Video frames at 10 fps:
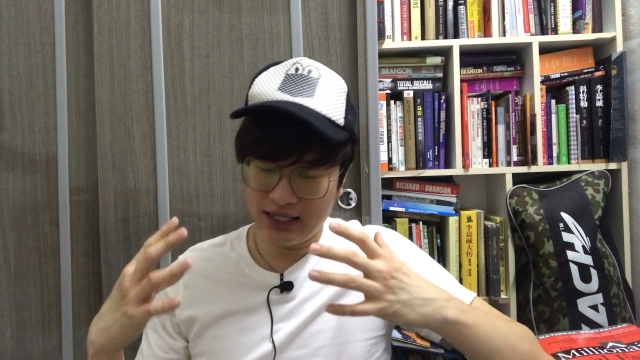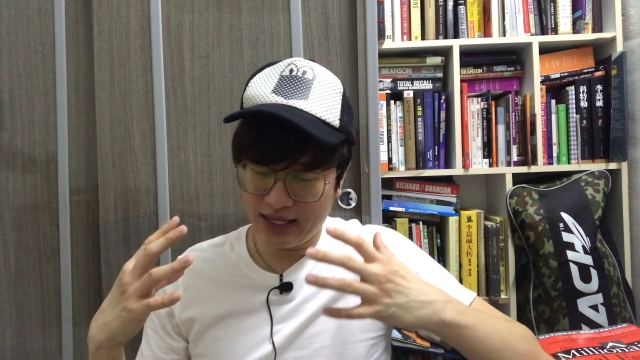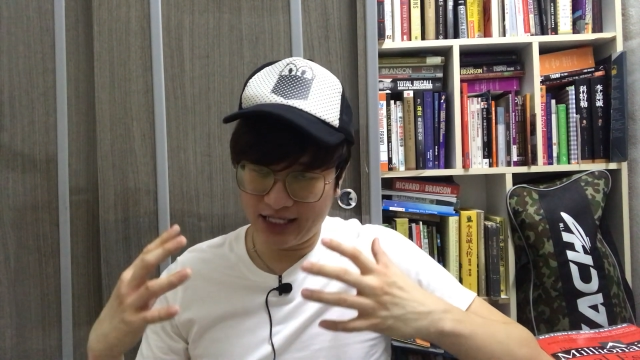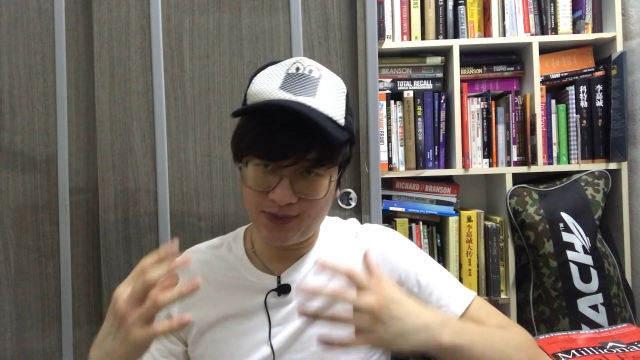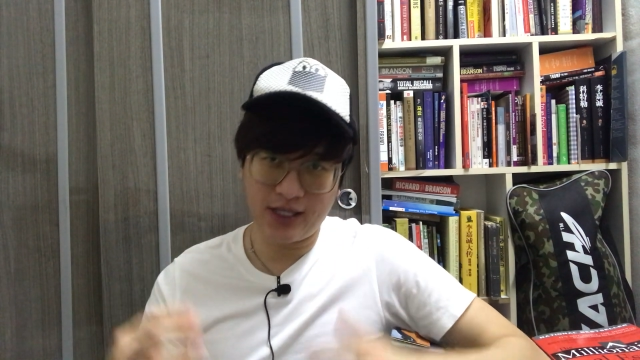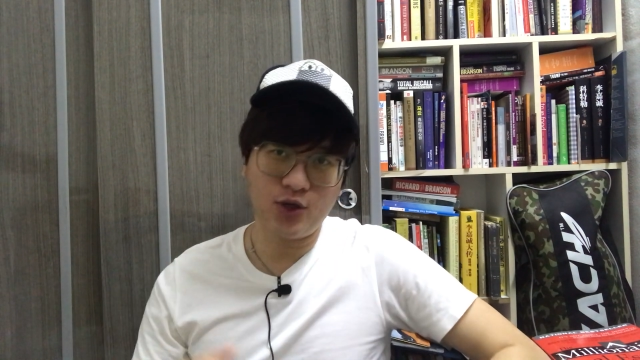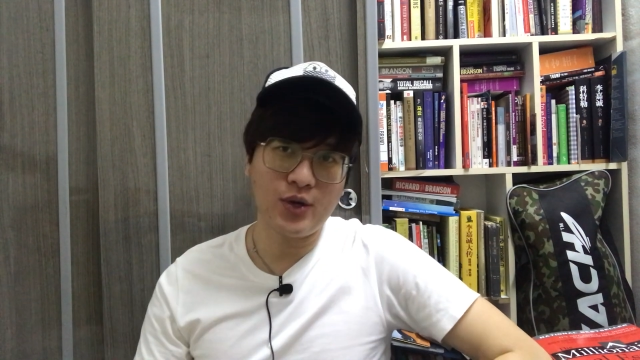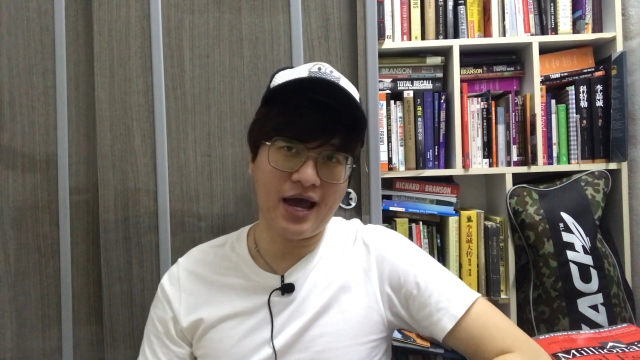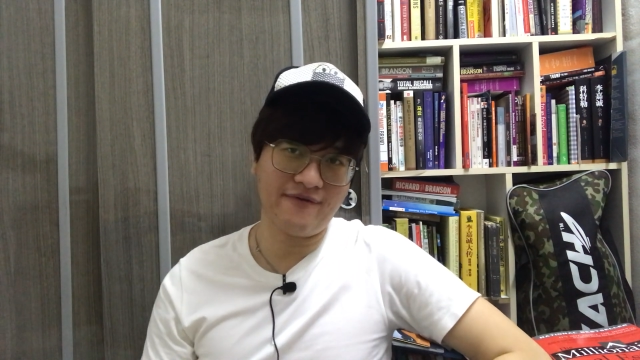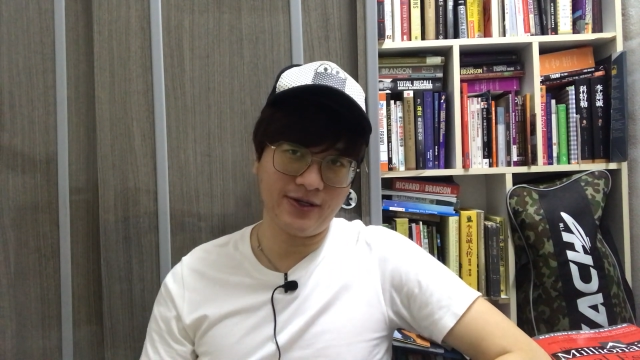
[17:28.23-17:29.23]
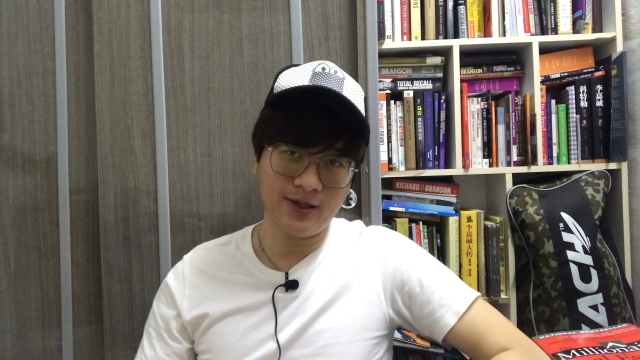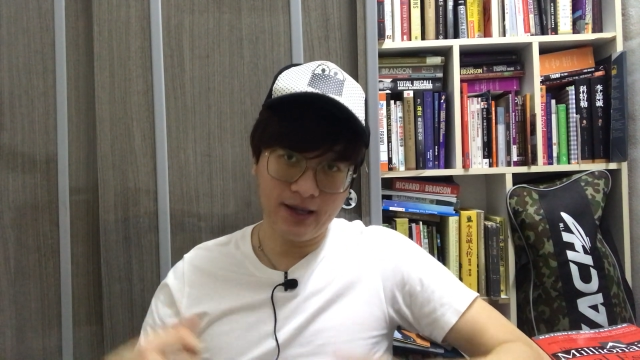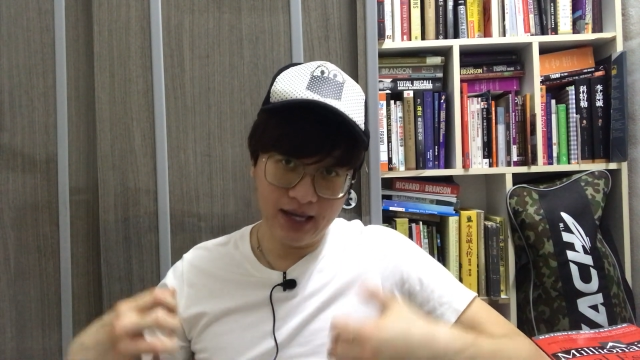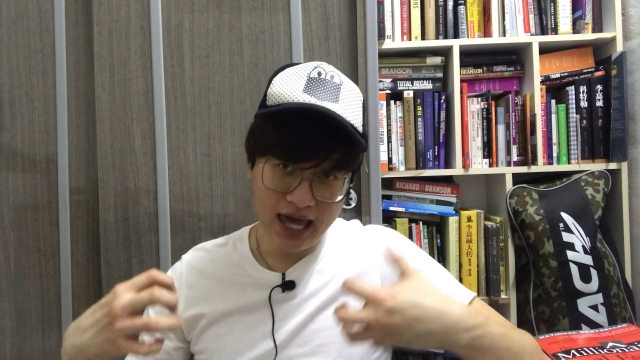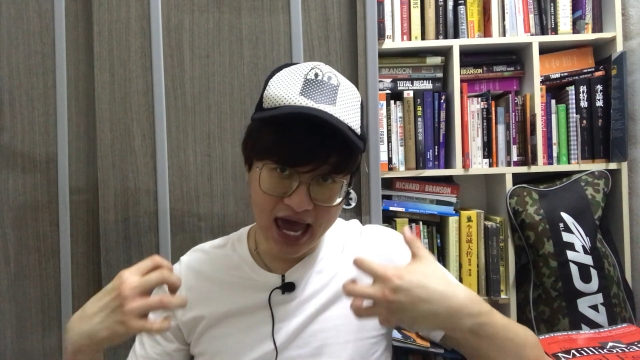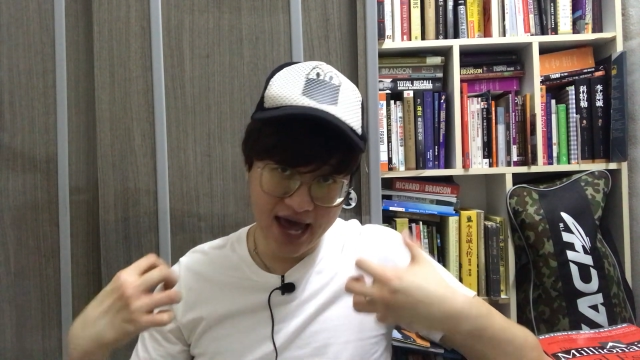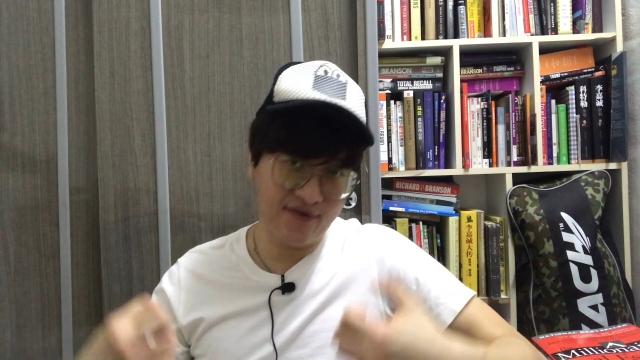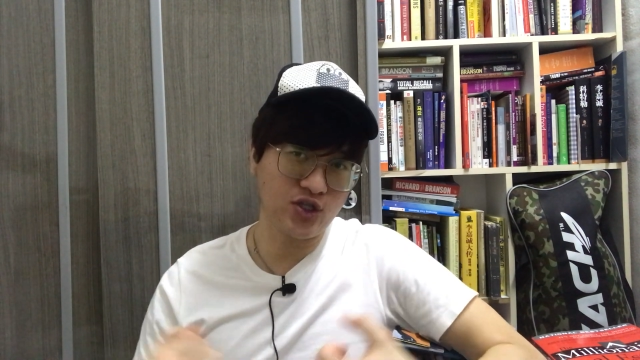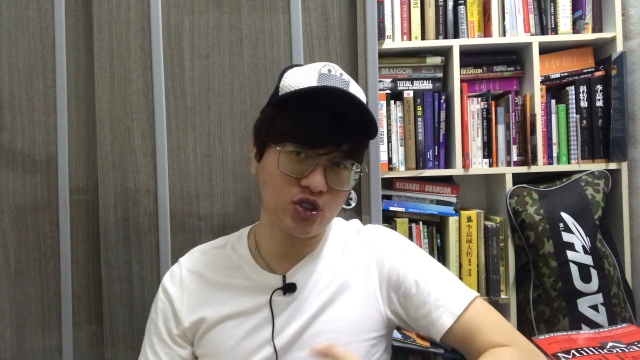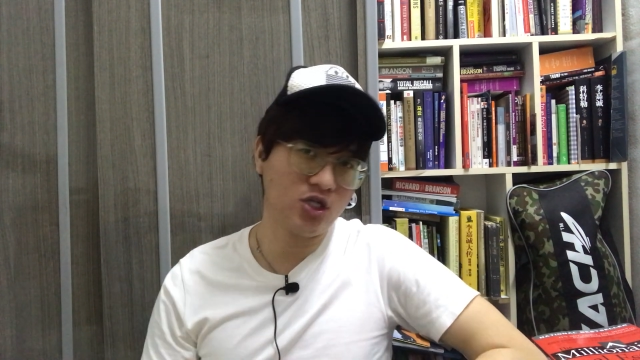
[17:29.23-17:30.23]
That's better, you have an
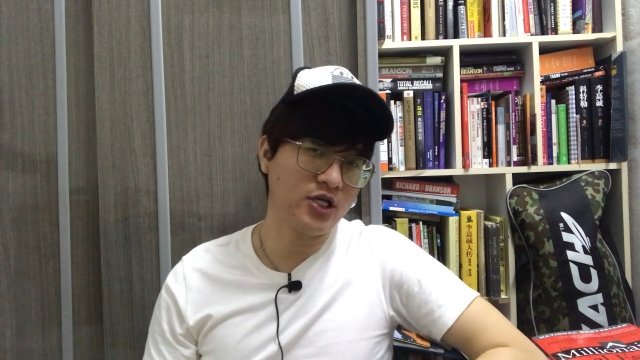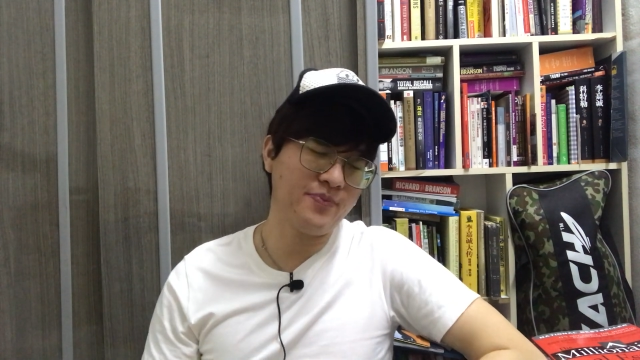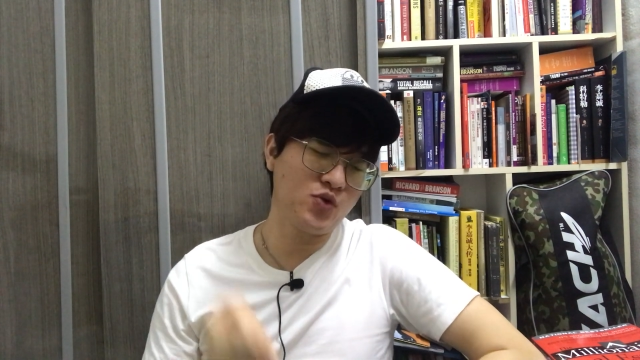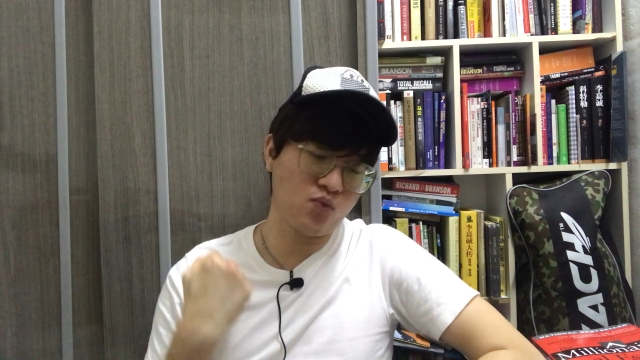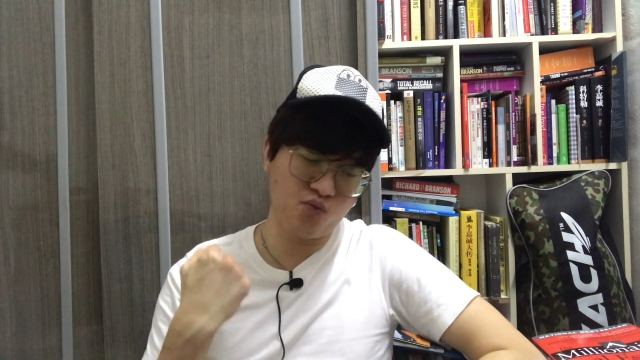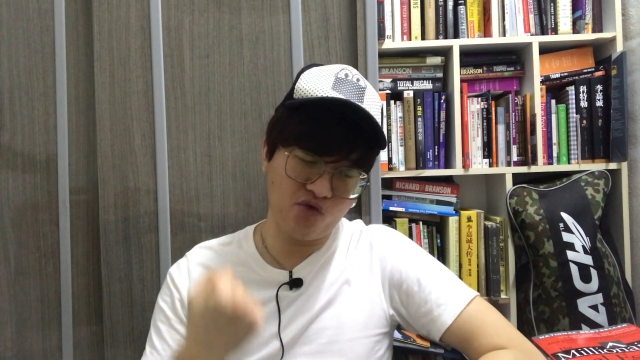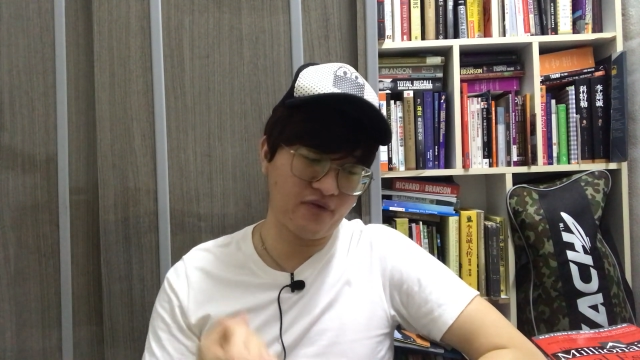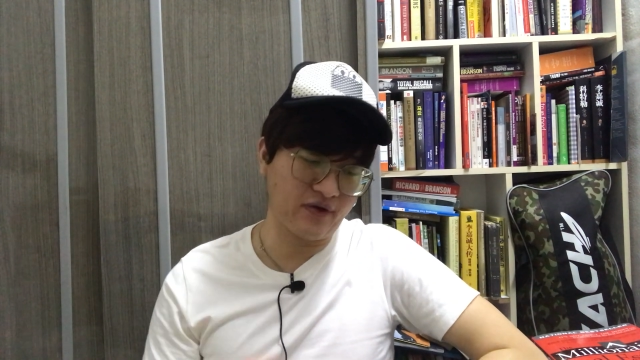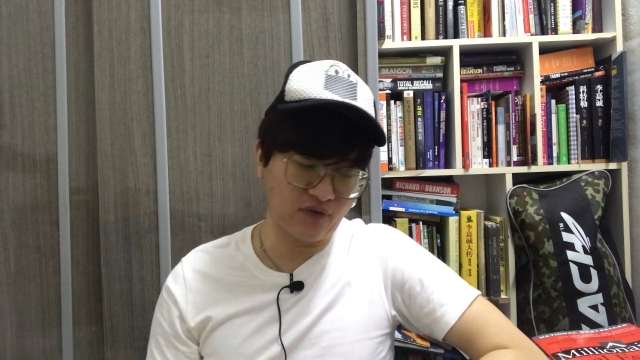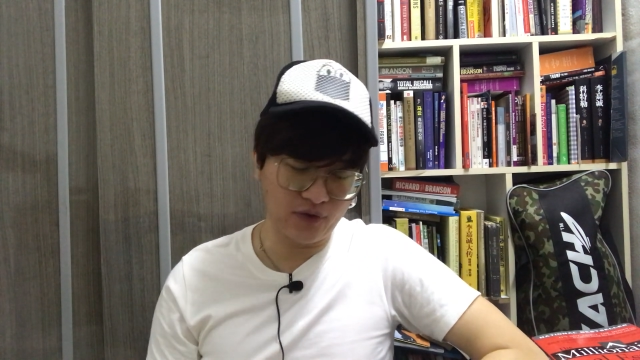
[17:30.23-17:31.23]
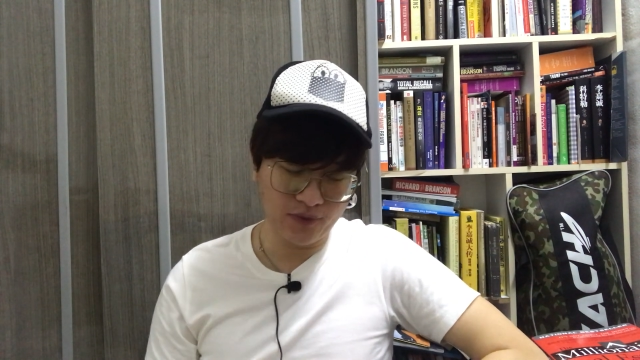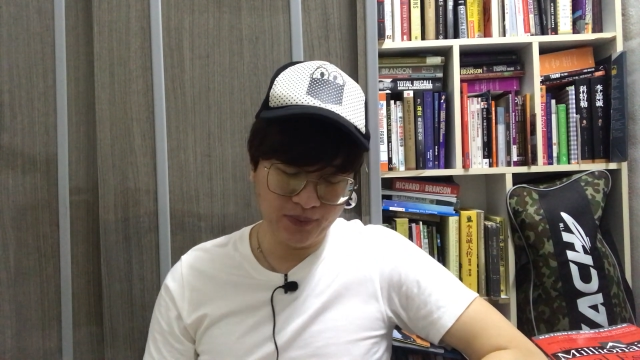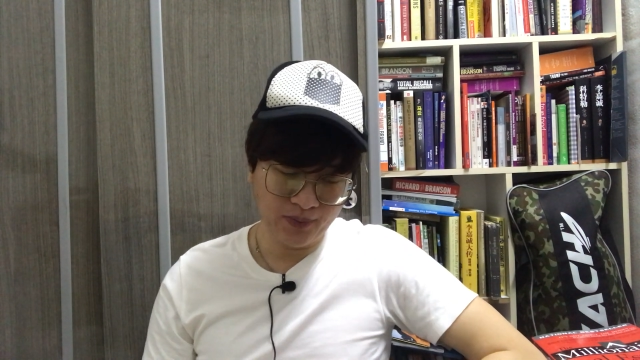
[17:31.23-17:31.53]
adventure team to work with you.